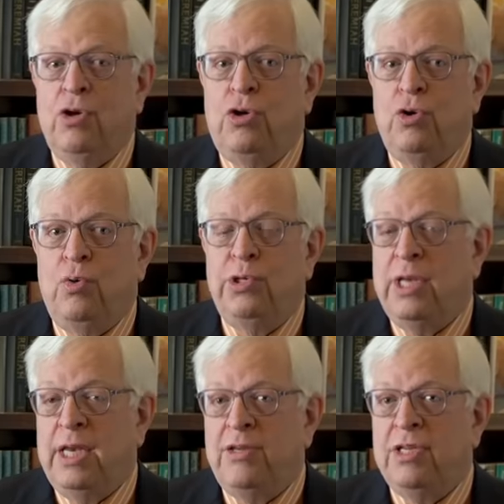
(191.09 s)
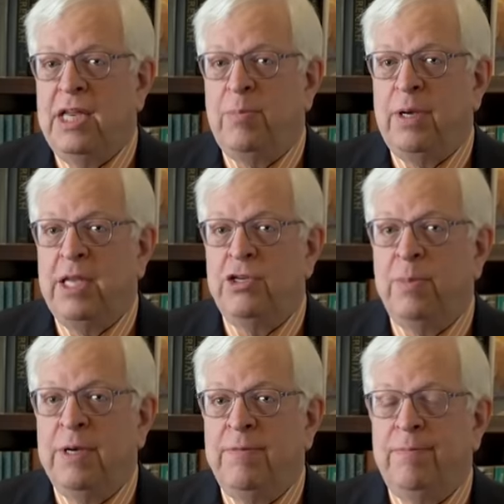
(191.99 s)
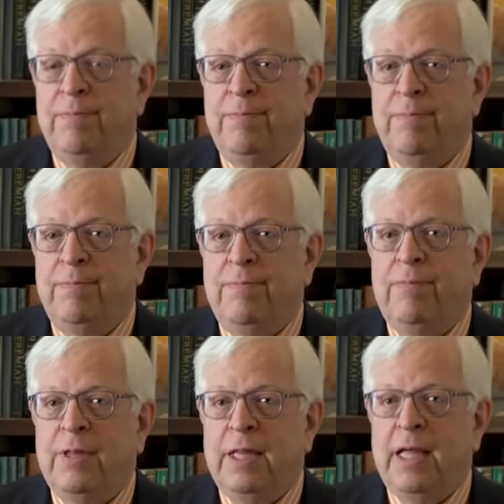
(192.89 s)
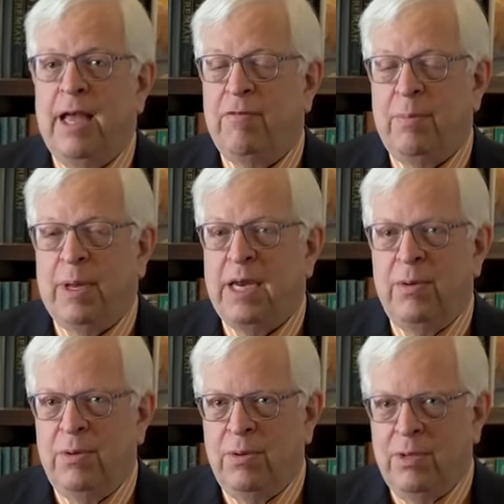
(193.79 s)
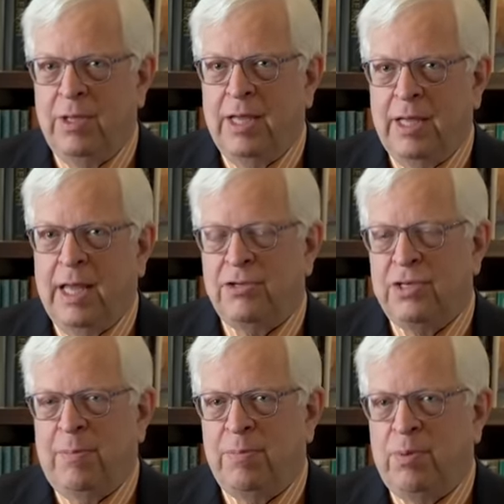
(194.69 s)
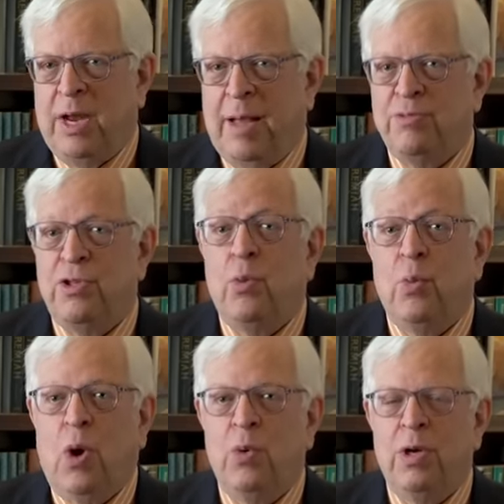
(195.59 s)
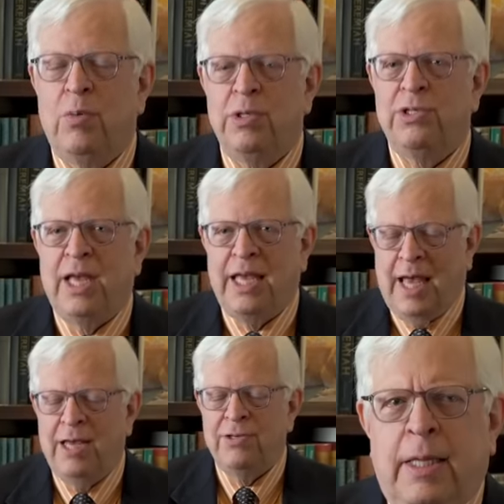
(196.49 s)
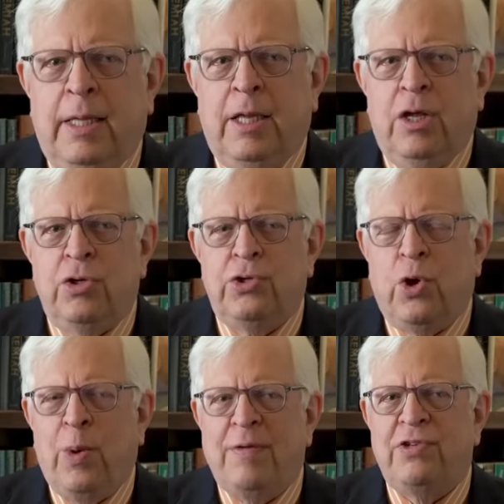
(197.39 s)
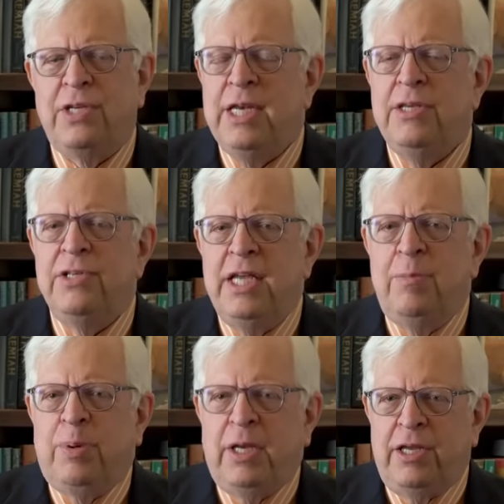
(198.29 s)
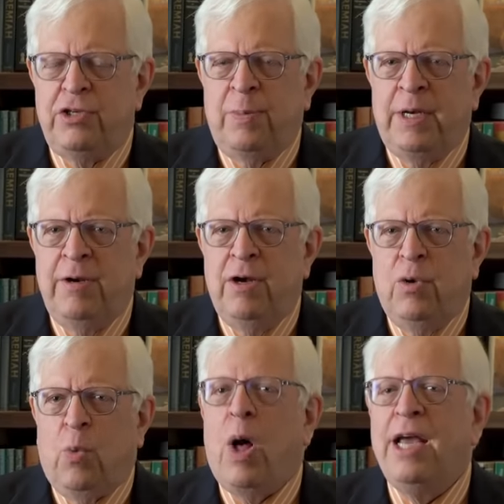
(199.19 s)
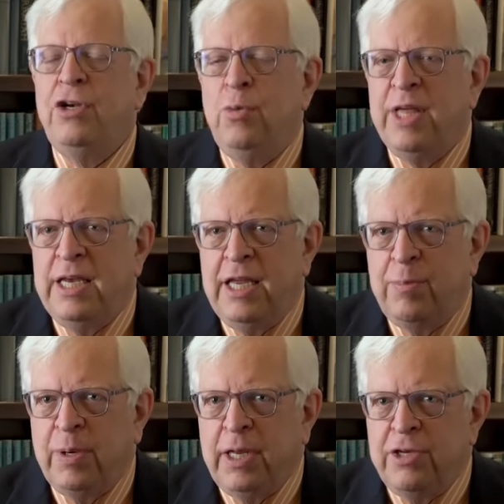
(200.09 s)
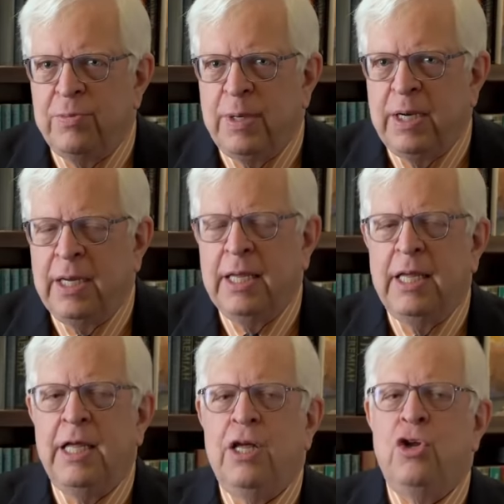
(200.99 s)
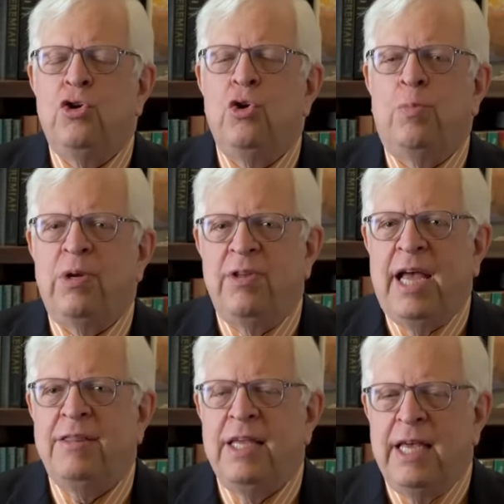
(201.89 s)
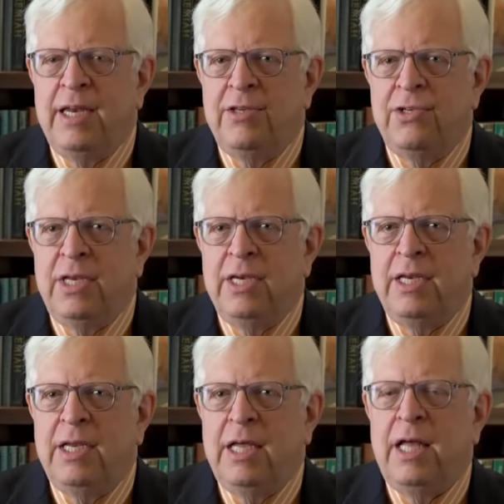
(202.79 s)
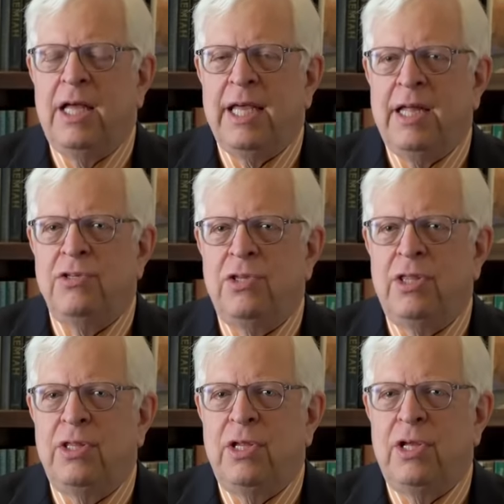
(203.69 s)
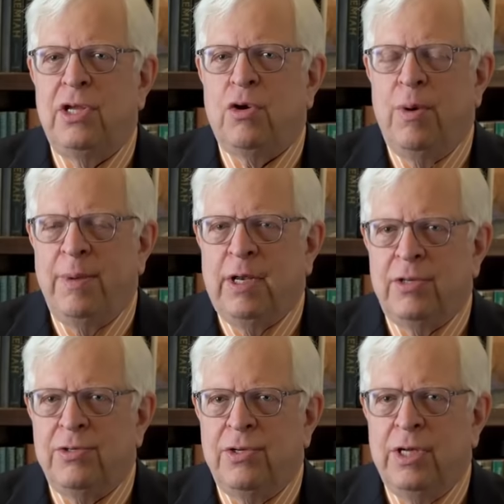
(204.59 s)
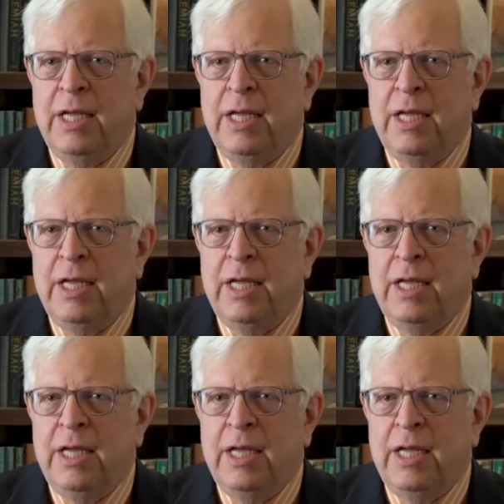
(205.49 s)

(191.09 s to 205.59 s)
Do cities need policemen? Everybody, except perhaps the woke, would say yes. So if cities need policemen, why do they need policemen? To protect the innocent against criminals.